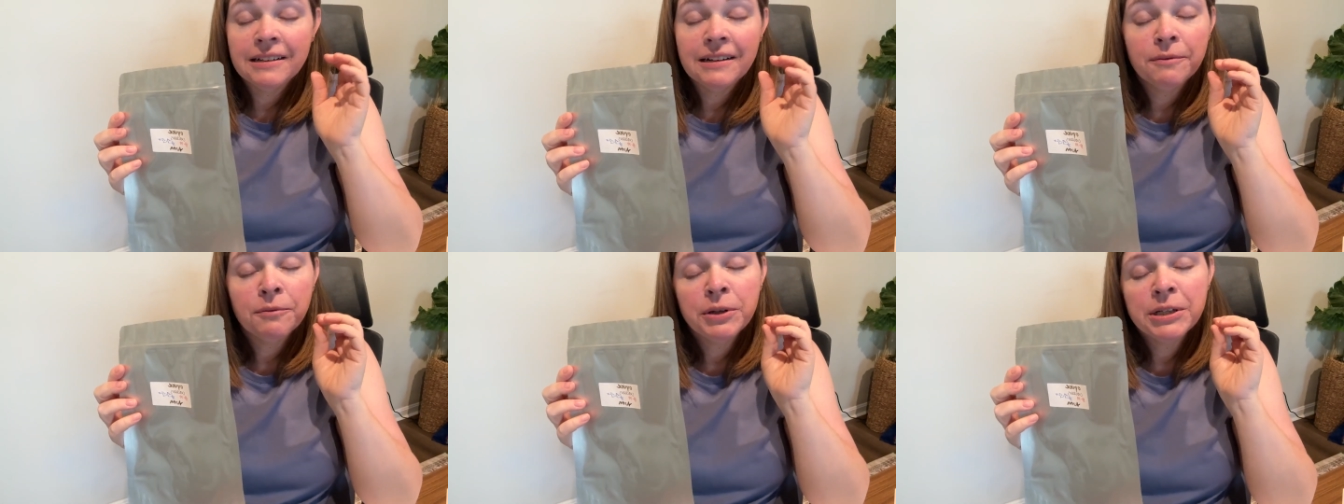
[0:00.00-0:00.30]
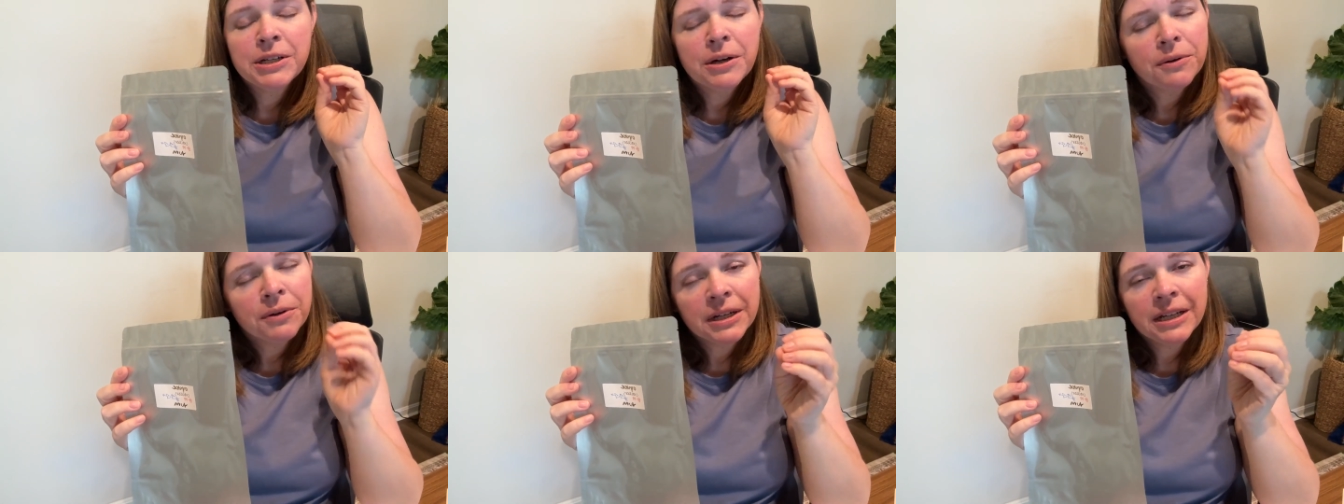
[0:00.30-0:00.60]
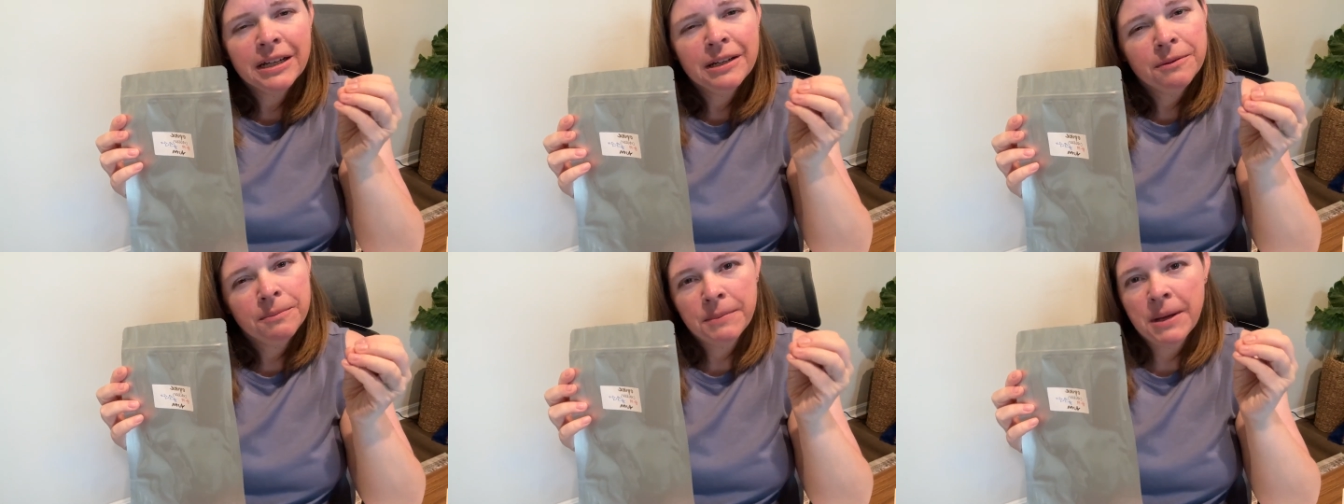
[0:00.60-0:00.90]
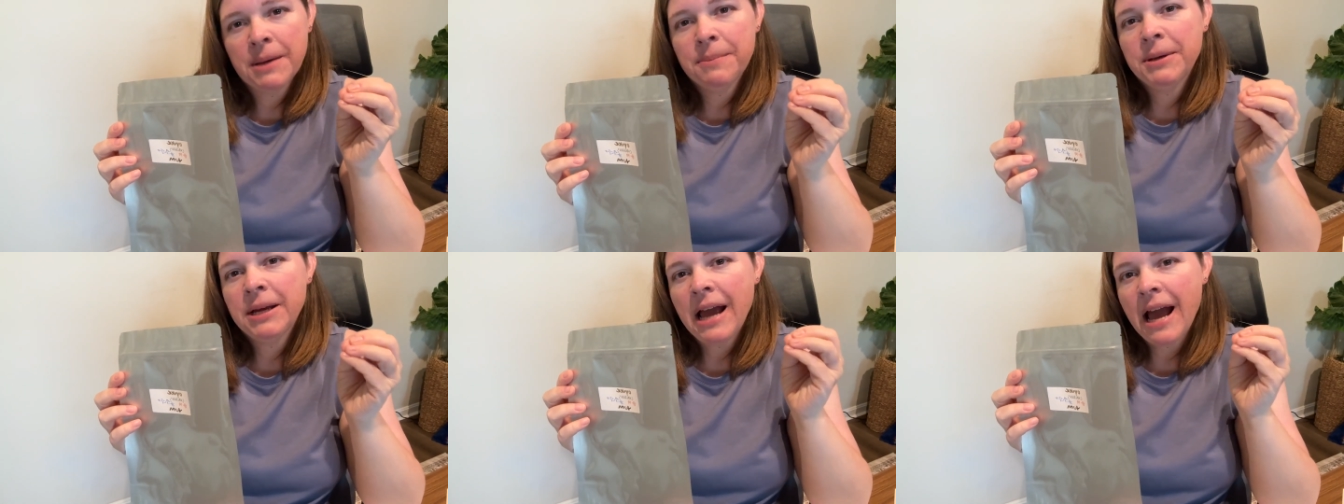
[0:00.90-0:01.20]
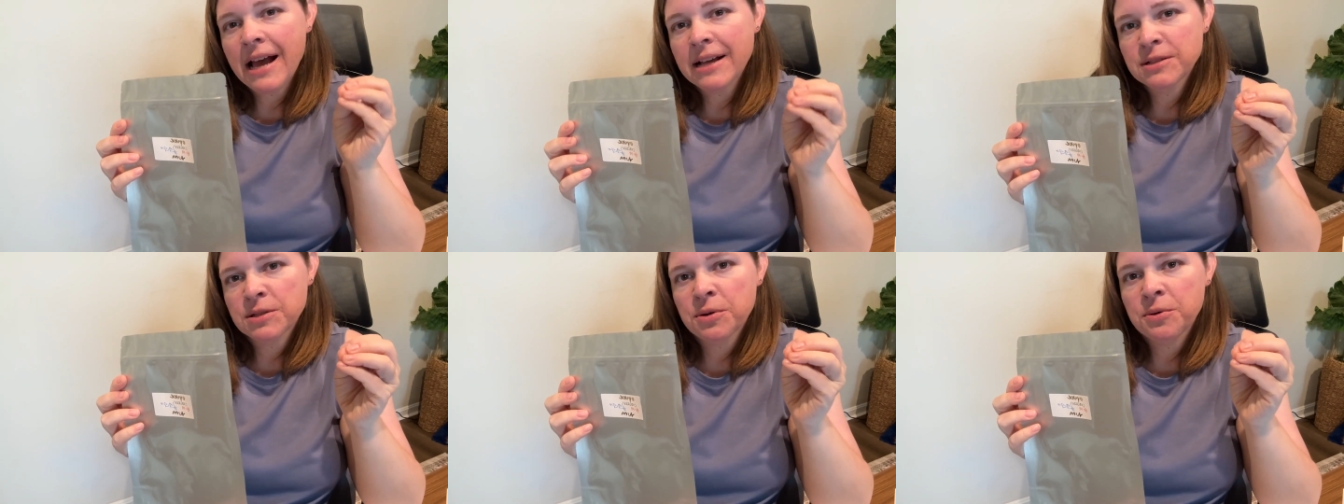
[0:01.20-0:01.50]
we don't eat maybe
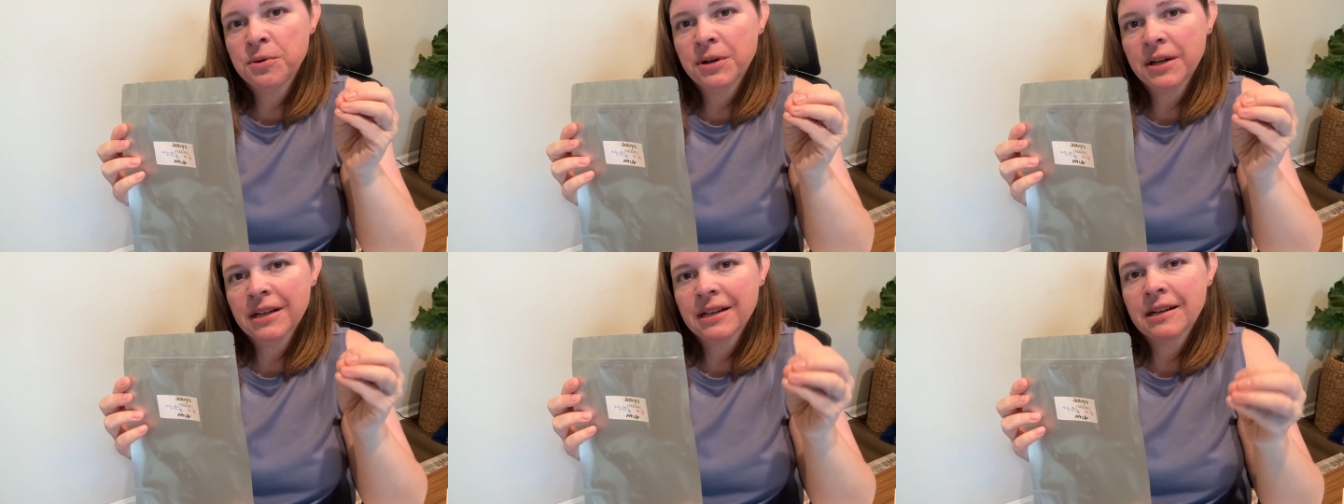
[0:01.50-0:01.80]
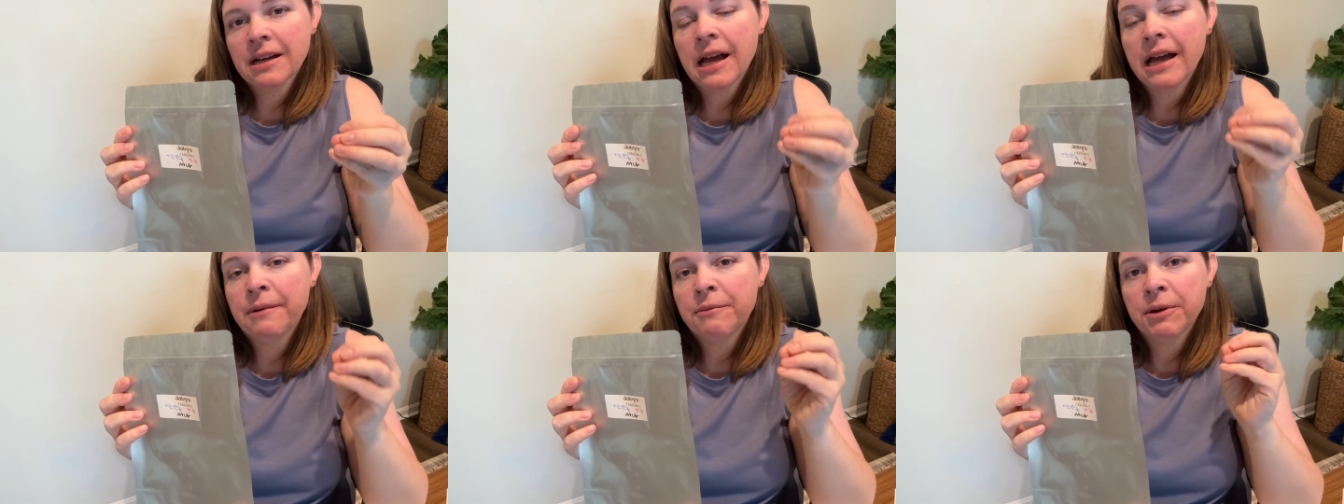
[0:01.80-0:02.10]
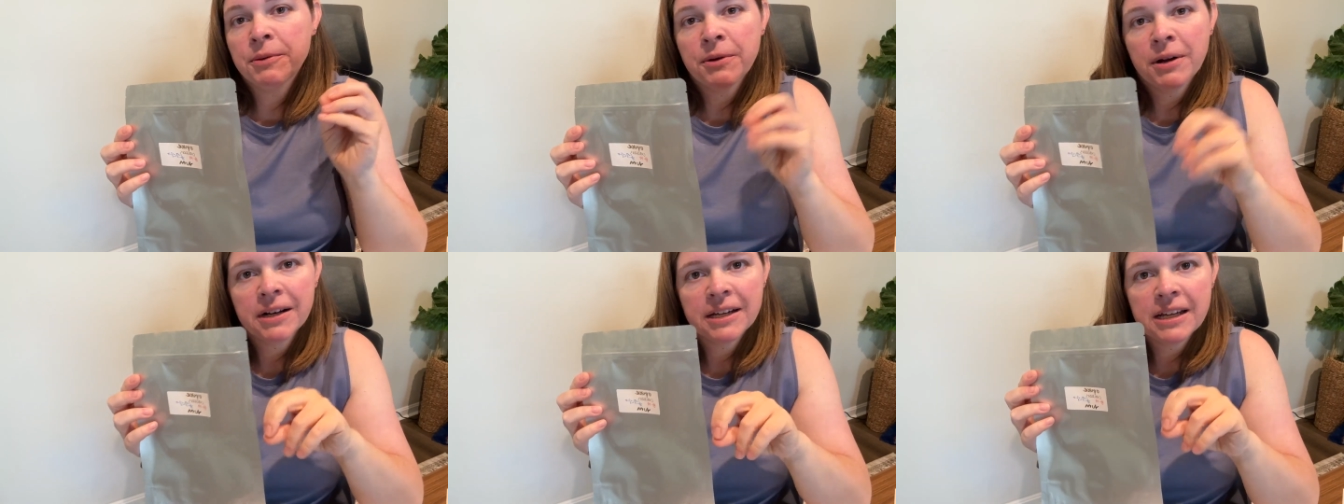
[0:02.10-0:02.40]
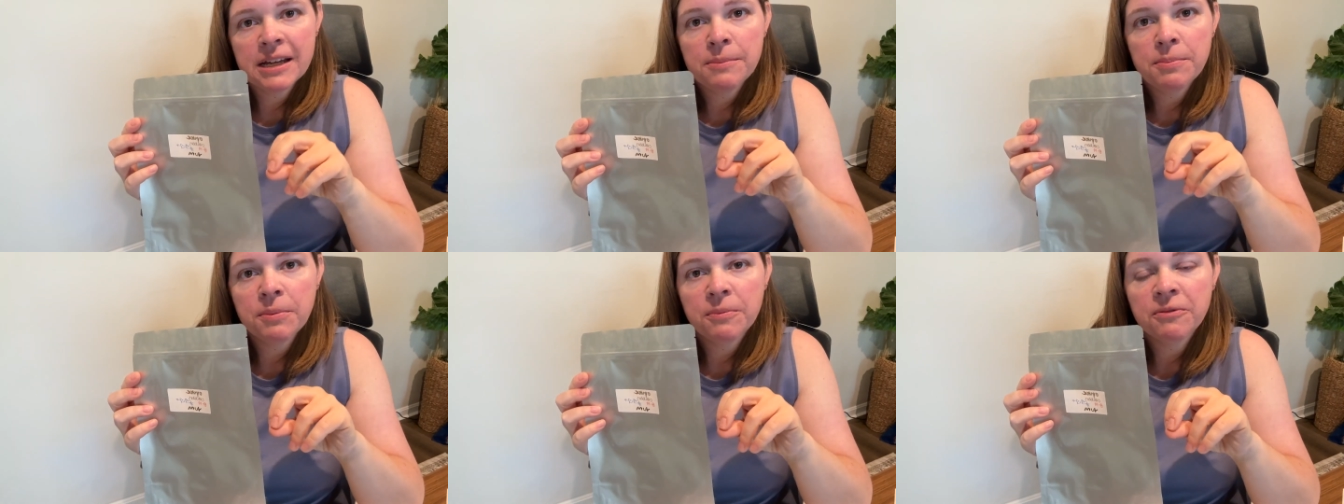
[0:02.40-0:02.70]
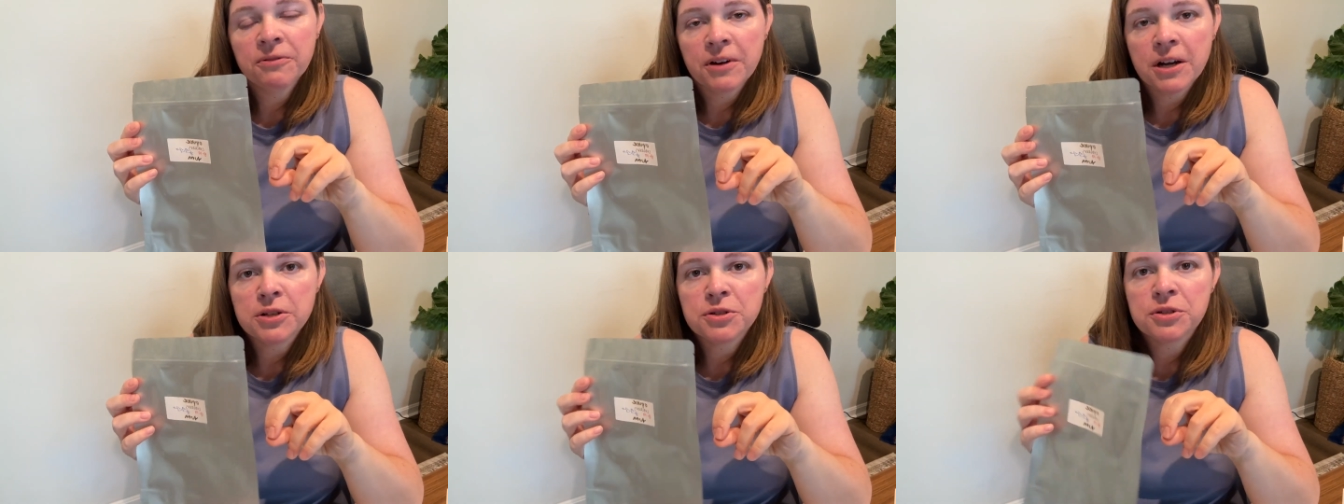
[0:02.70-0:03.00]
as quick and we want to keep them
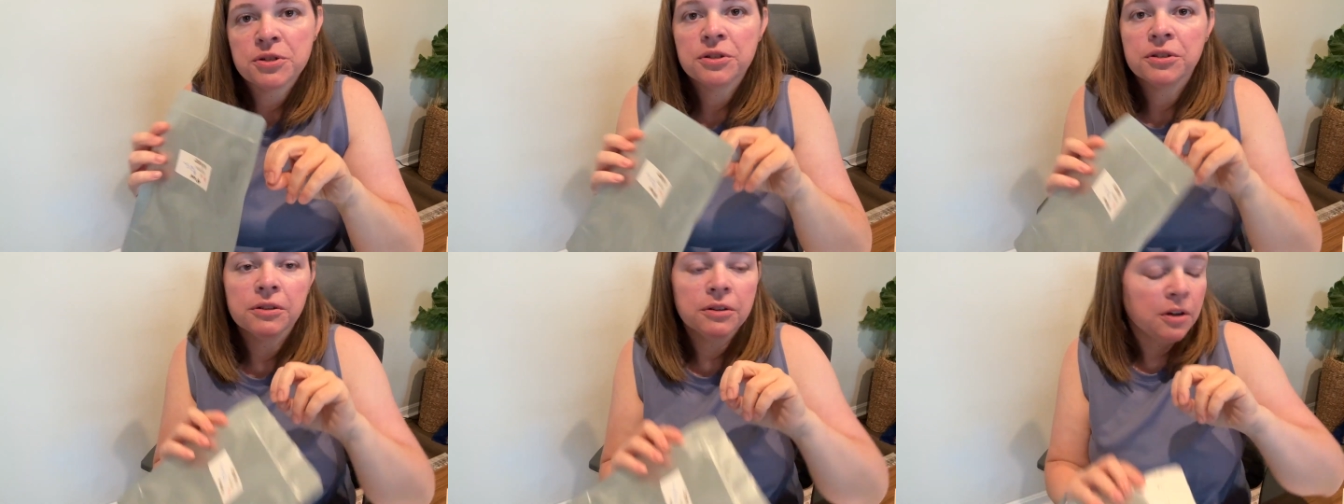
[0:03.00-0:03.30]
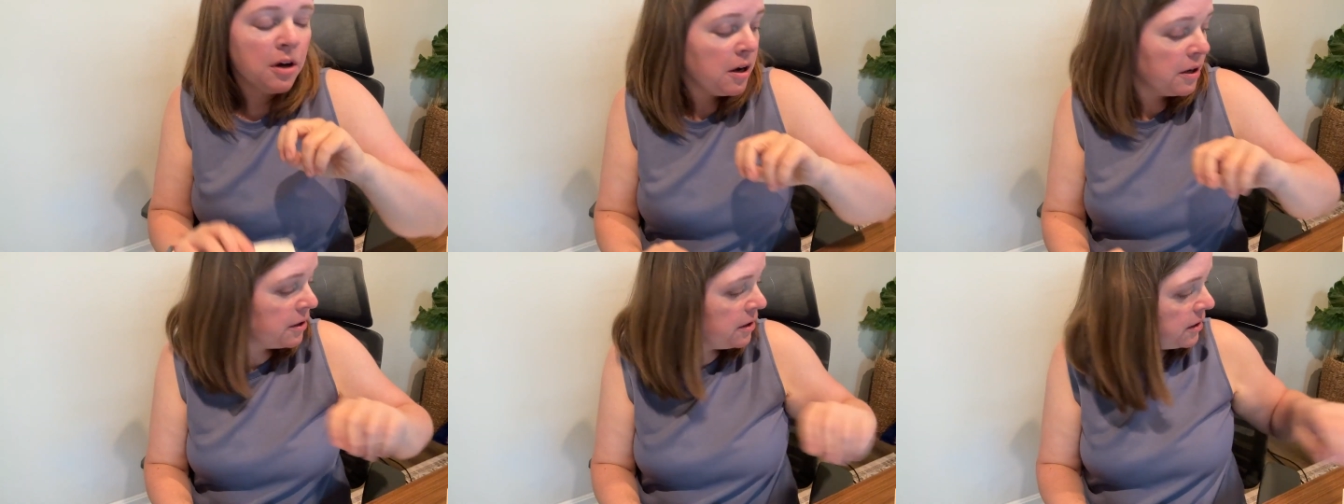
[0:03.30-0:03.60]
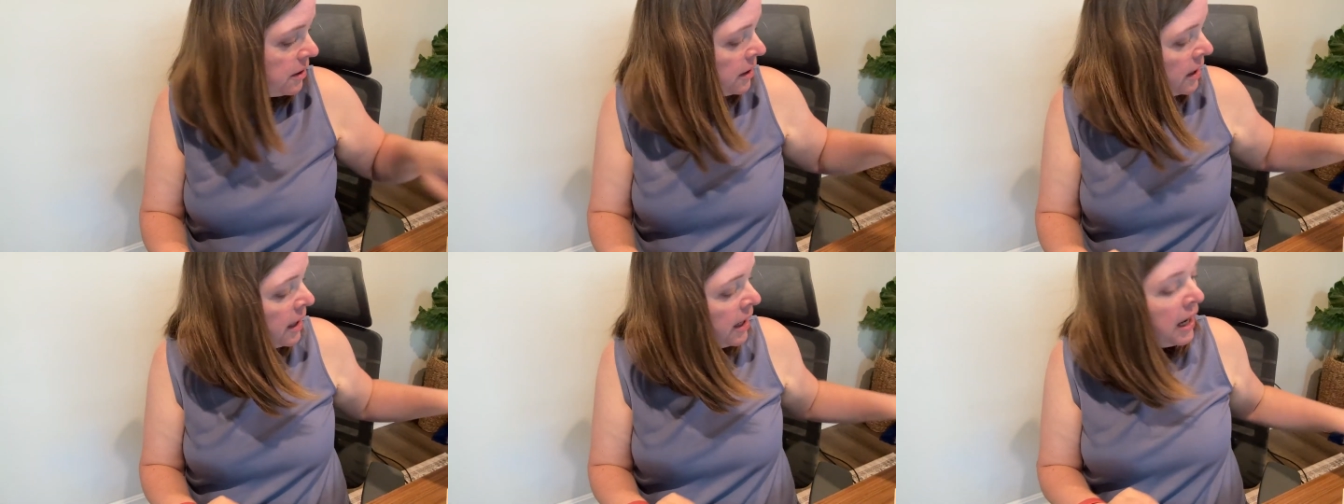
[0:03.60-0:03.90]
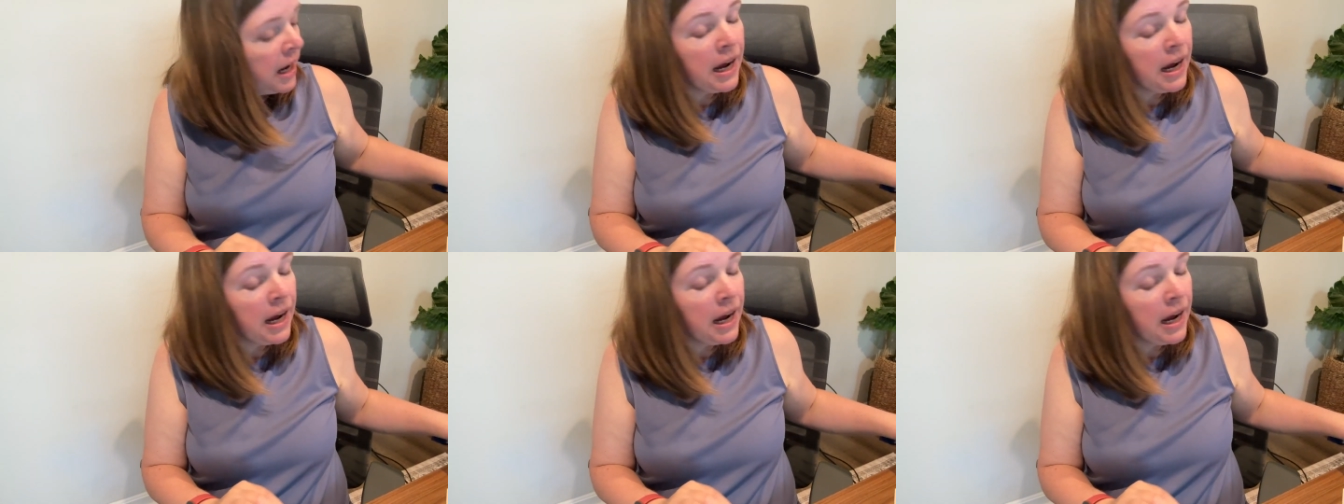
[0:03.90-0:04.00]
fresher longer.